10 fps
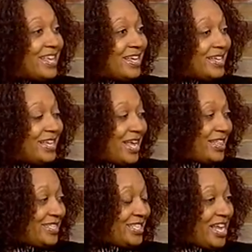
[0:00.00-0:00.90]
then
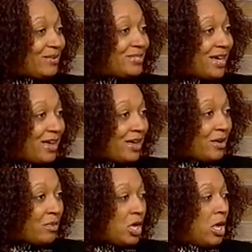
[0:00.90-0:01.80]
at the same
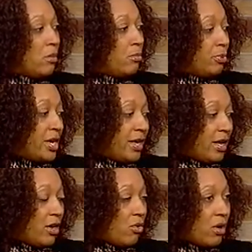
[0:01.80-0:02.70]
time,
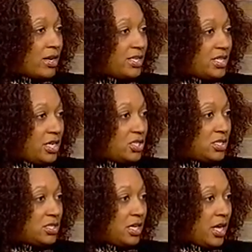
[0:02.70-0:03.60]
bringing
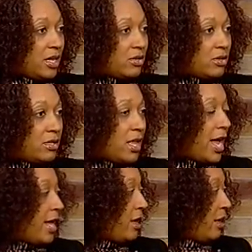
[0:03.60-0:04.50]
organizations together
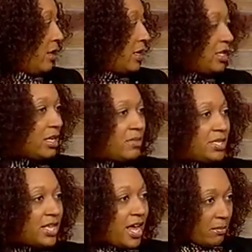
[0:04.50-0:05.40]
like
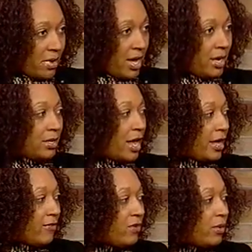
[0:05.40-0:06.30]
Clemmy's, like mine,
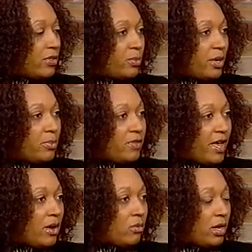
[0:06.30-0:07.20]
like few other people
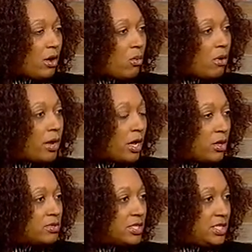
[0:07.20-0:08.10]
that we are working
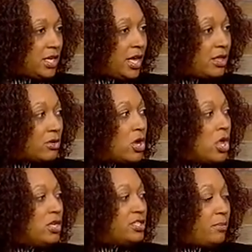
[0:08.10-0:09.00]
closely together
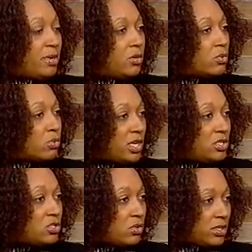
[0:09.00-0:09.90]
to build
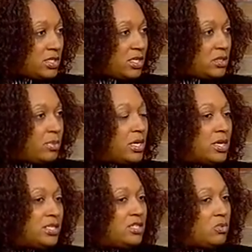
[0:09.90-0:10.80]
resources,
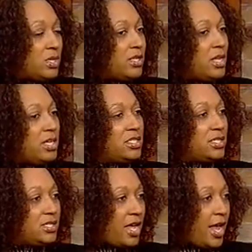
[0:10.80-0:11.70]
because it's one thing
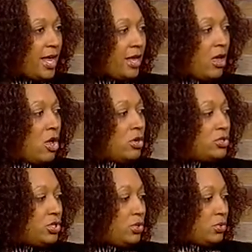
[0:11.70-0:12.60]
to say
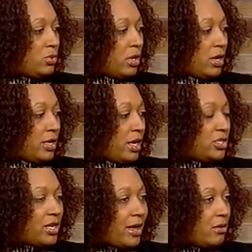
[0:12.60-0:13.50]
to
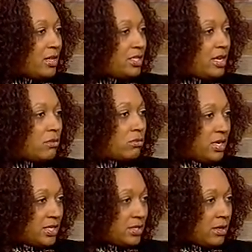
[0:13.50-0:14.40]
a child that's at
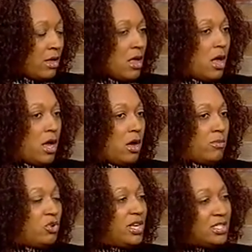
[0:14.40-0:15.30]
risk,
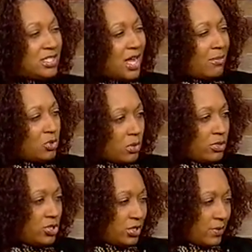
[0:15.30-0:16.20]
you need to stop doing
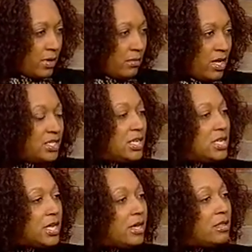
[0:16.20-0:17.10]
what you're doing. It's
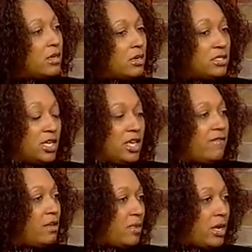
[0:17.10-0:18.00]
another to
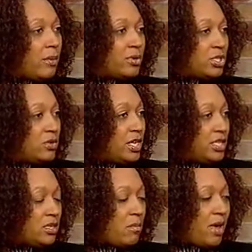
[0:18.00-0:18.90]
give them an
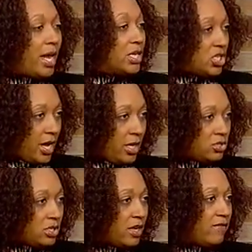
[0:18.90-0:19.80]
opportunity to make a
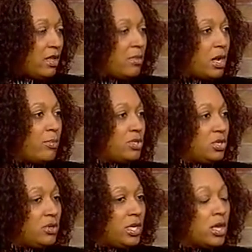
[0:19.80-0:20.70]
change, giving them an
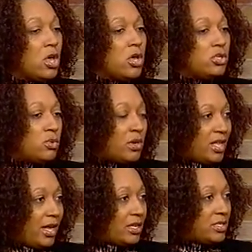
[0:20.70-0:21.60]
opportunity to where
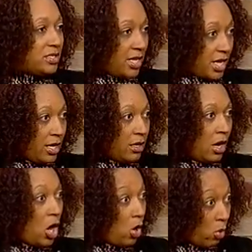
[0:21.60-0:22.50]
they can see
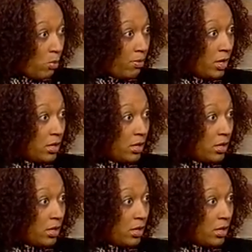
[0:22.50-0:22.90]
hope